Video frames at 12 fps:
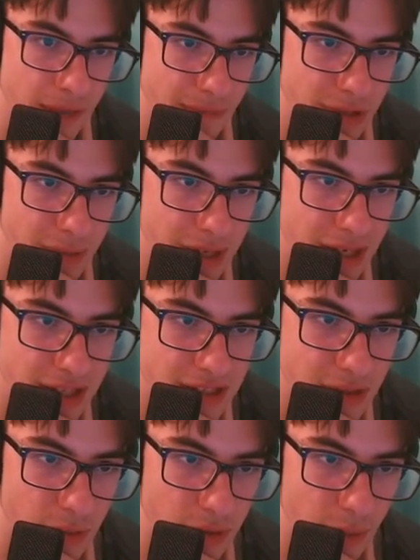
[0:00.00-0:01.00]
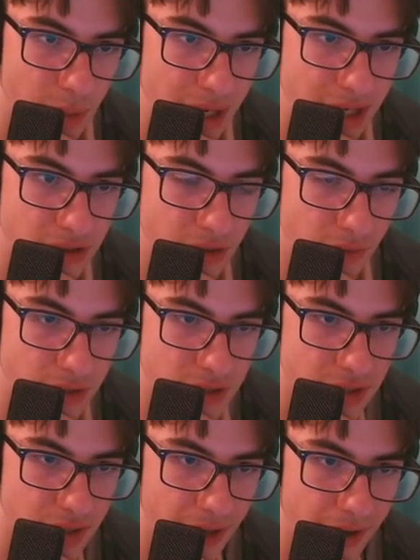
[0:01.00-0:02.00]
to be is the winger's
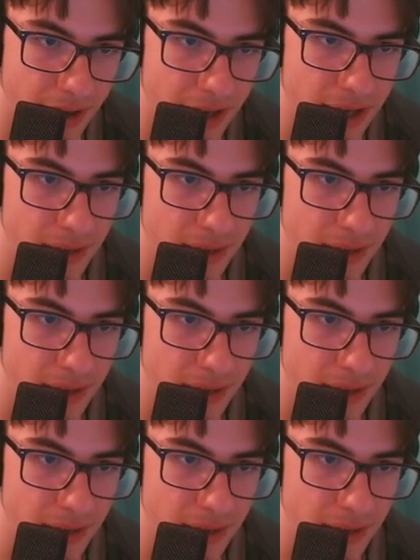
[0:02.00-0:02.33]
obviously there,